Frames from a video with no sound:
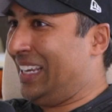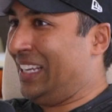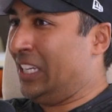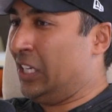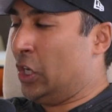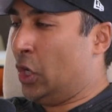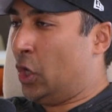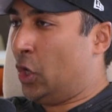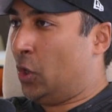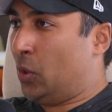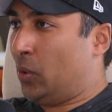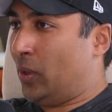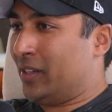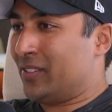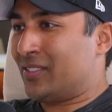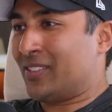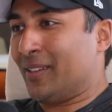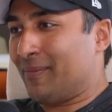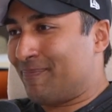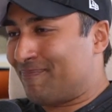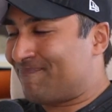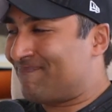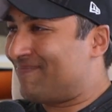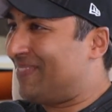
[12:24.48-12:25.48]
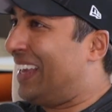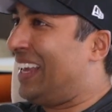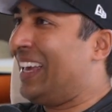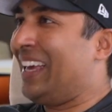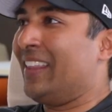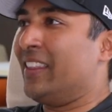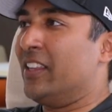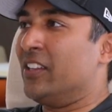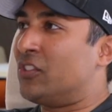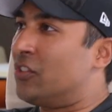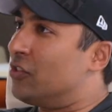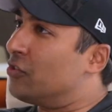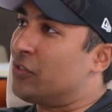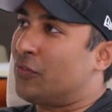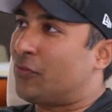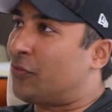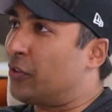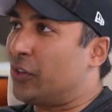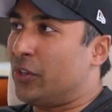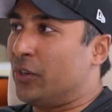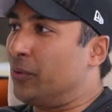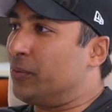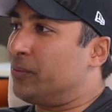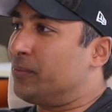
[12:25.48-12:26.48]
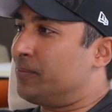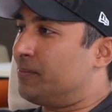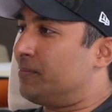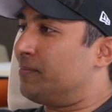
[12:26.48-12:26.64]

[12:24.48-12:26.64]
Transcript: no, I say, this isn't for you.